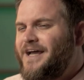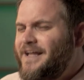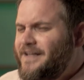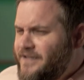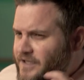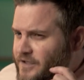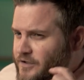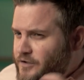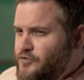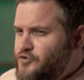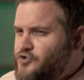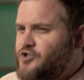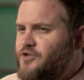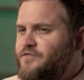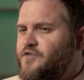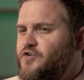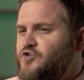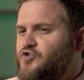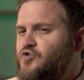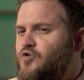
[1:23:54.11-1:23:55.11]
The illusion of
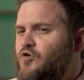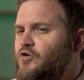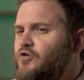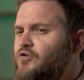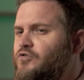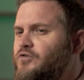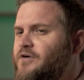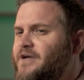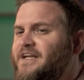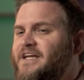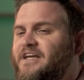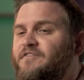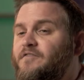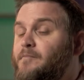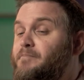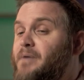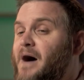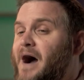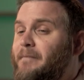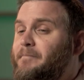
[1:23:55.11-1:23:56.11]
control can even
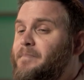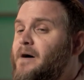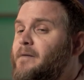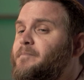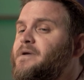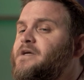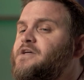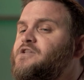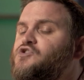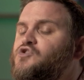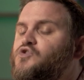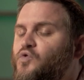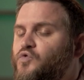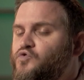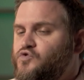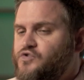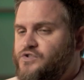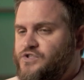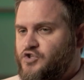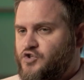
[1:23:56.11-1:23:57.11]
pop up in
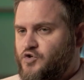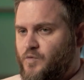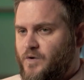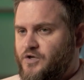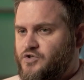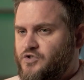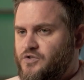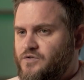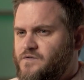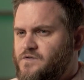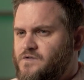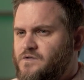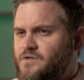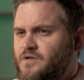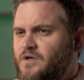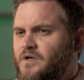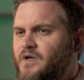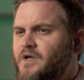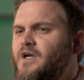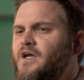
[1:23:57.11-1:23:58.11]
social situations,
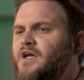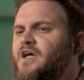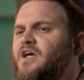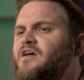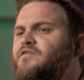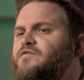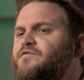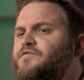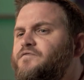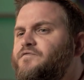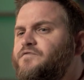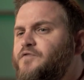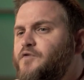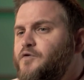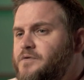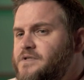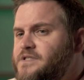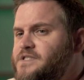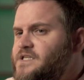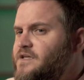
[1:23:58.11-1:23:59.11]

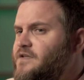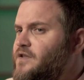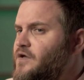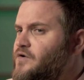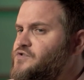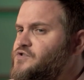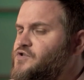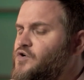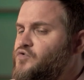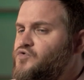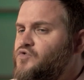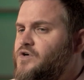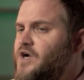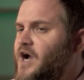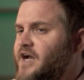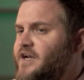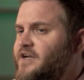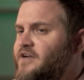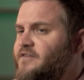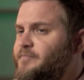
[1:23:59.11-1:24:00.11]
influencing those social
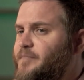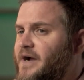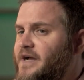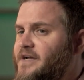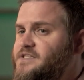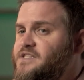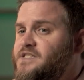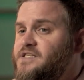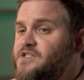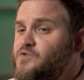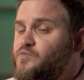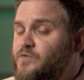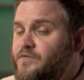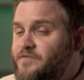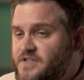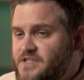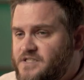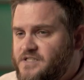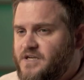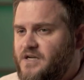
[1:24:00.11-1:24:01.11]
cognitive biases we've
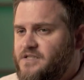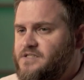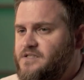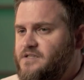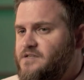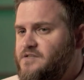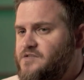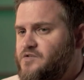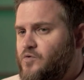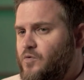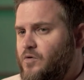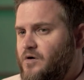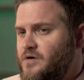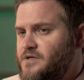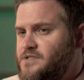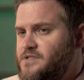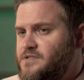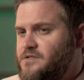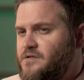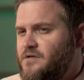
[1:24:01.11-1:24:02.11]
discussed in this
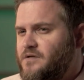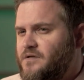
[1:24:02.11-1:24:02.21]
course.